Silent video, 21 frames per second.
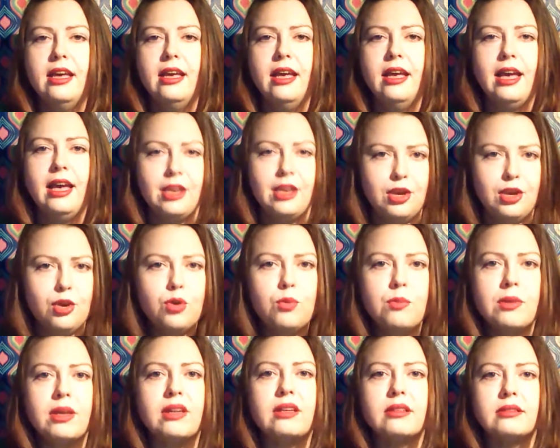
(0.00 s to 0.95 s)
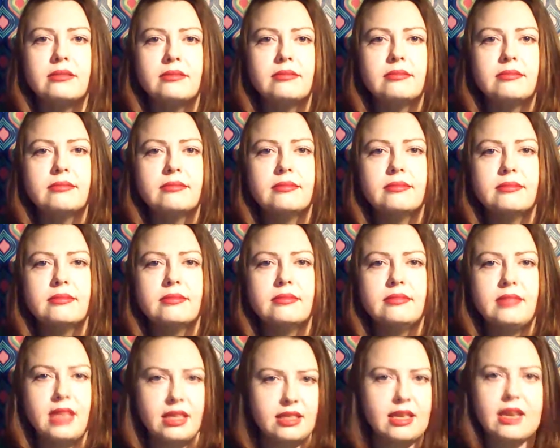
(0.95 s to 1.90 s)
a human
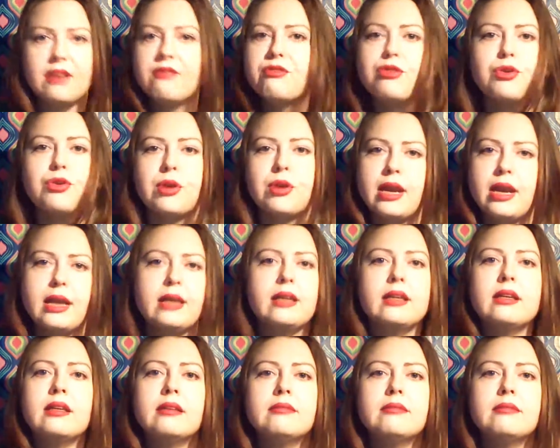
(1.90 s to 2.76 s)
that they have created.